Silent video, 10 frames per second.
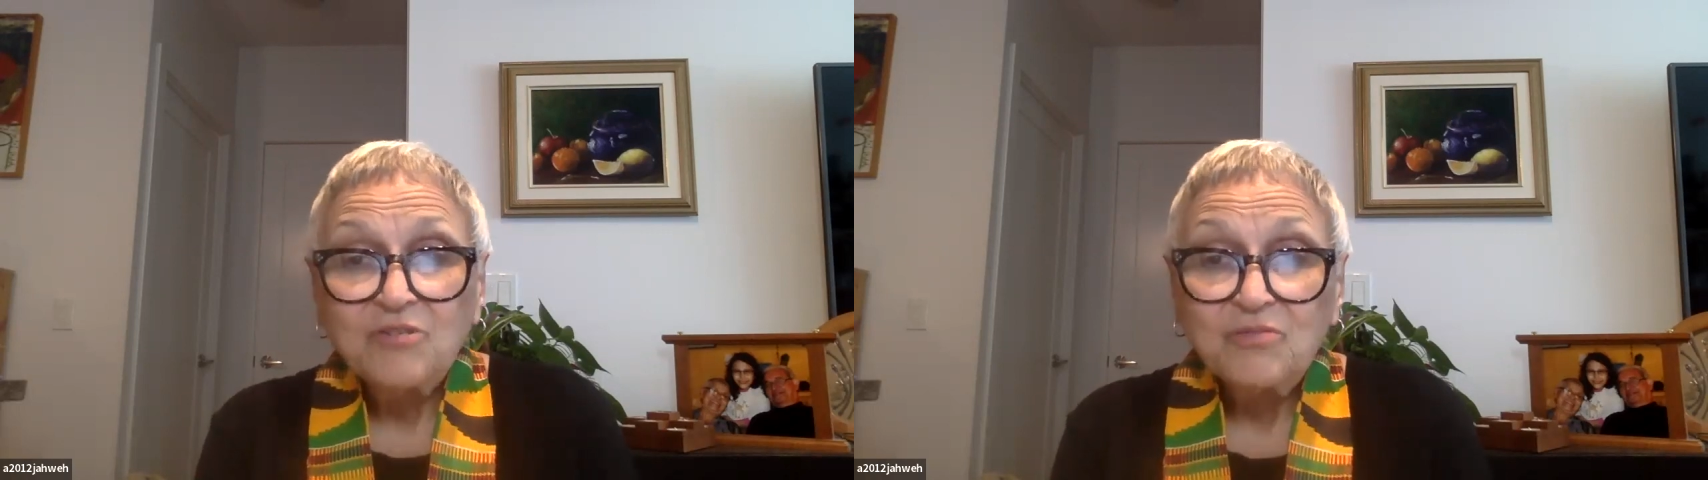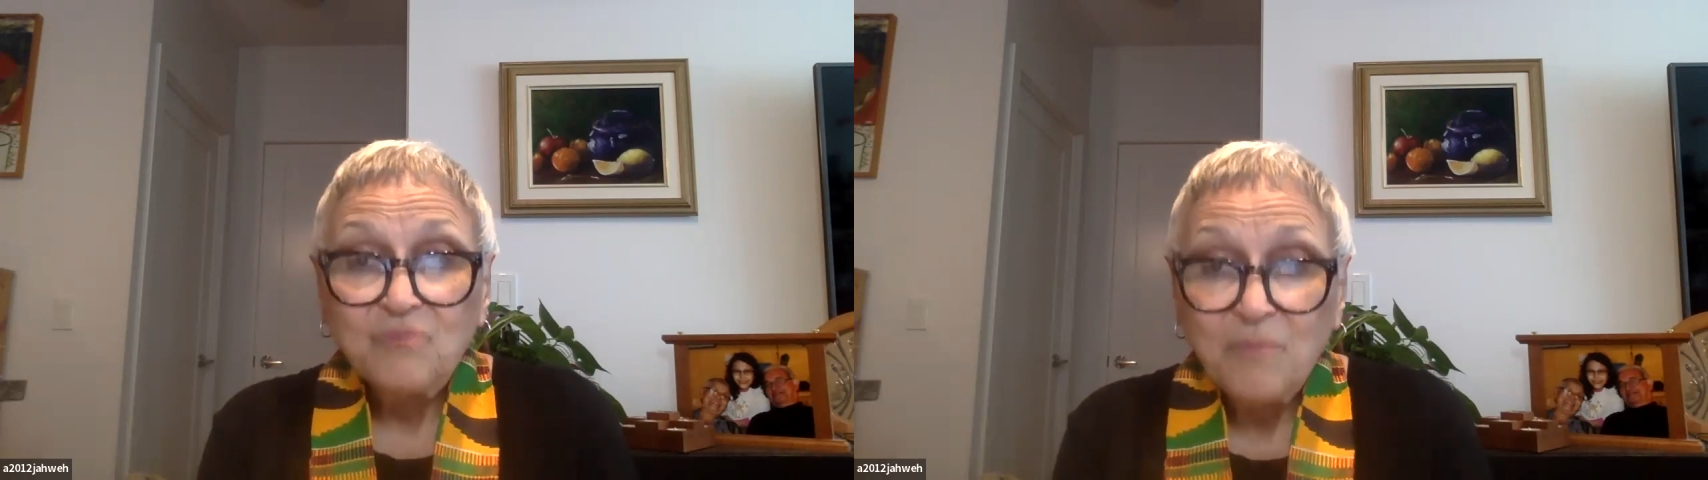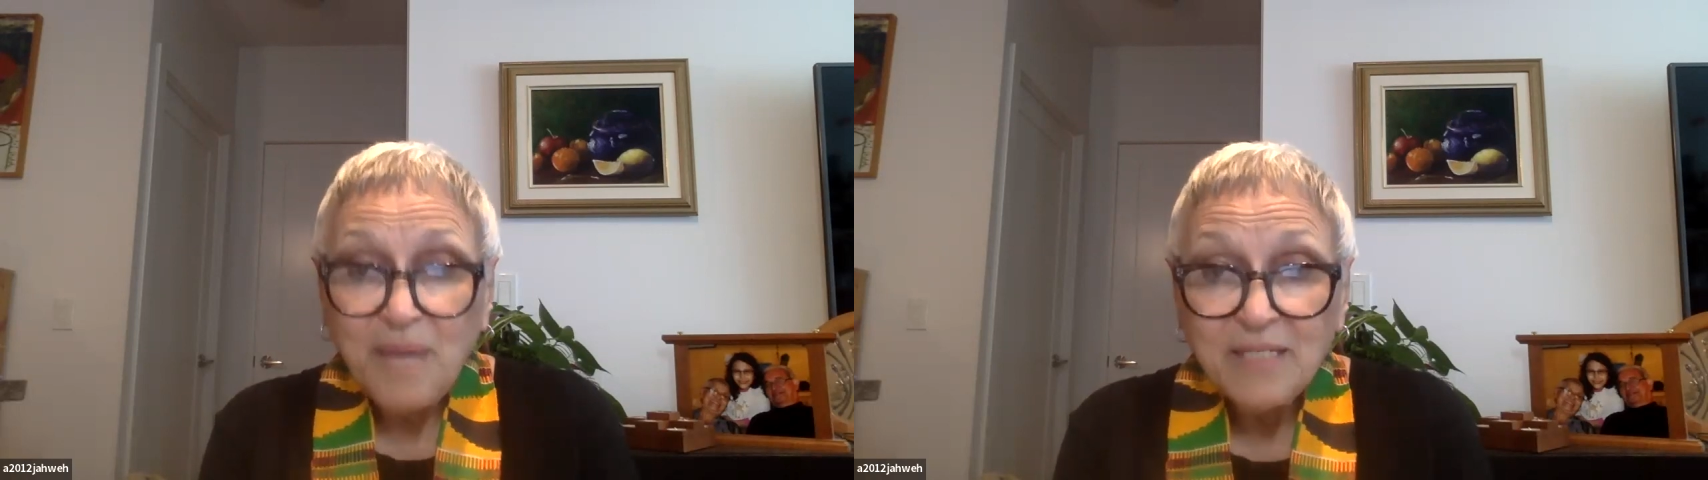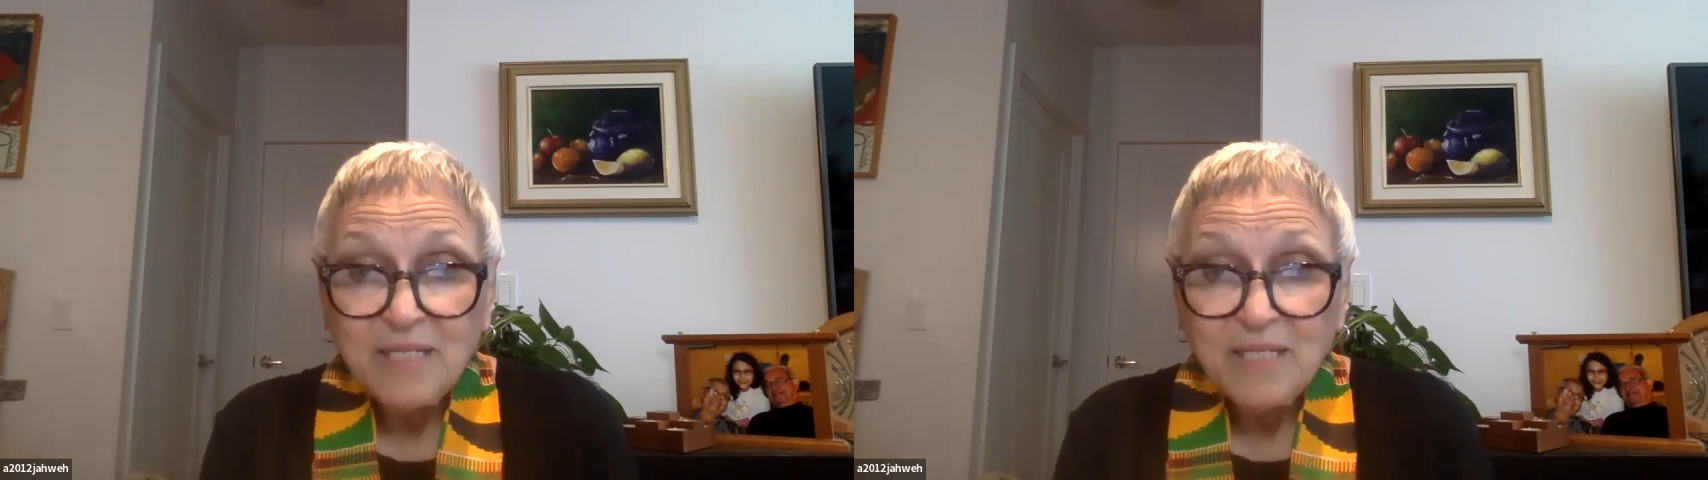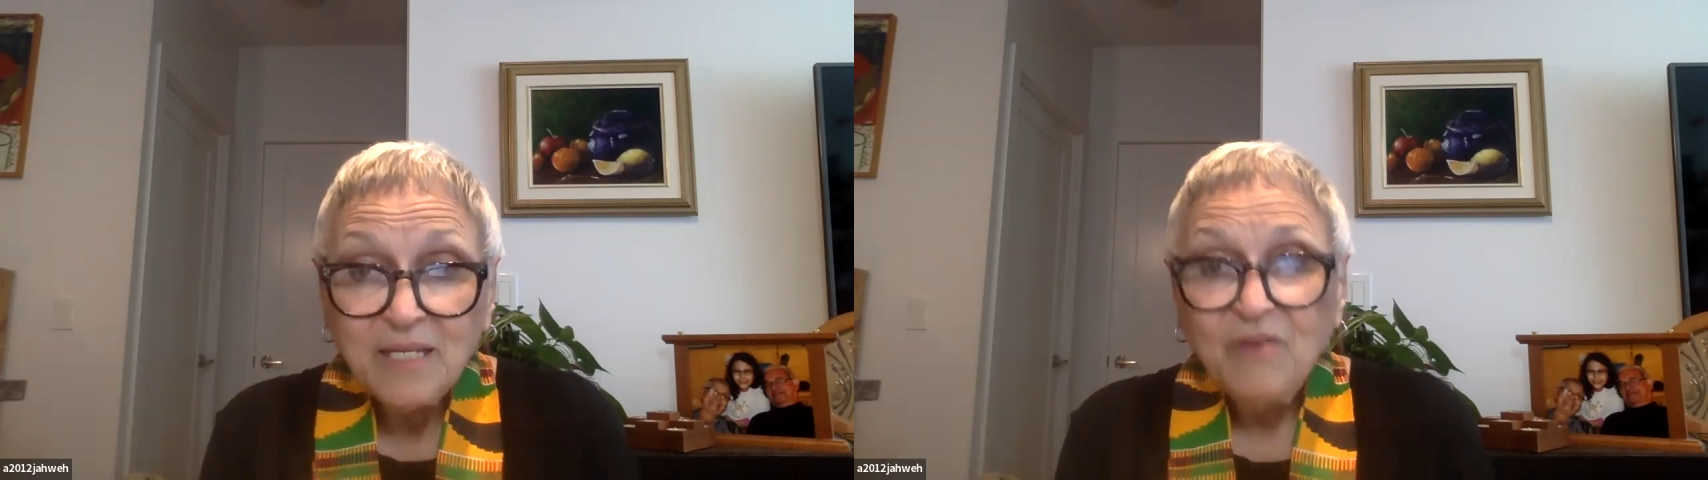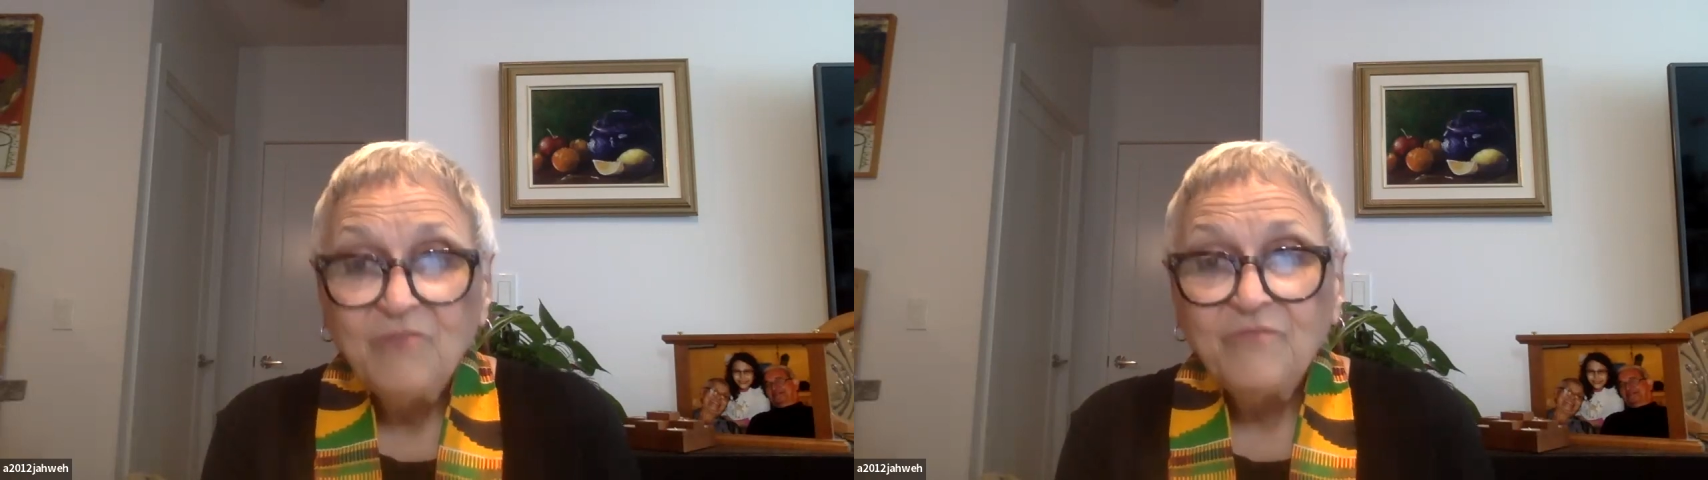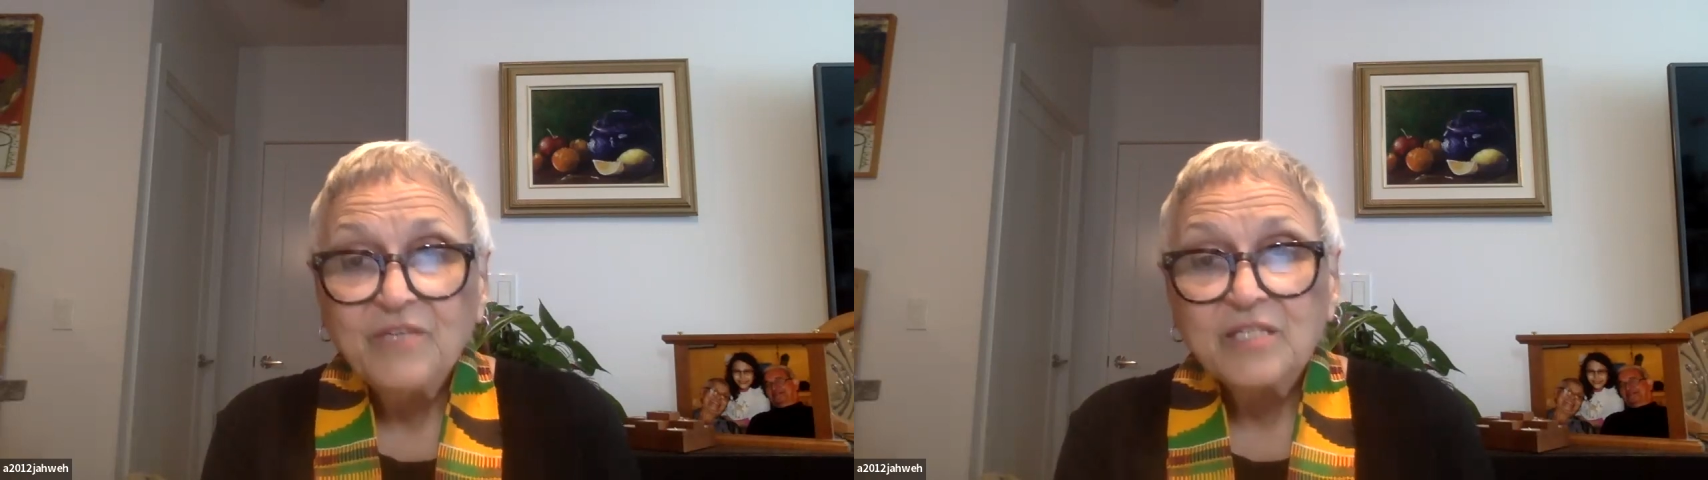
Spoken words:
just romantic love,